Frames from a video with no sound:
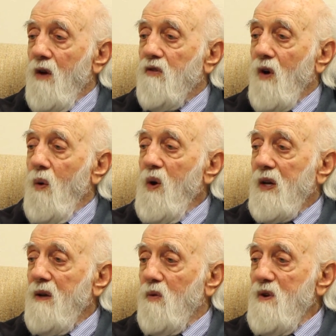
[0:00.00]
so we
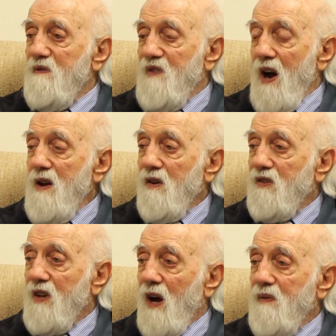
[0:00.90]
can refine
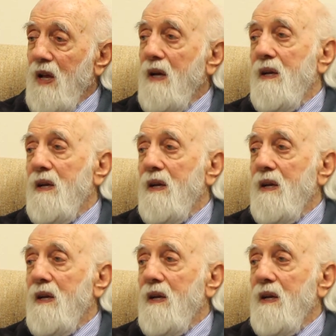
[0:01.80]
ourselves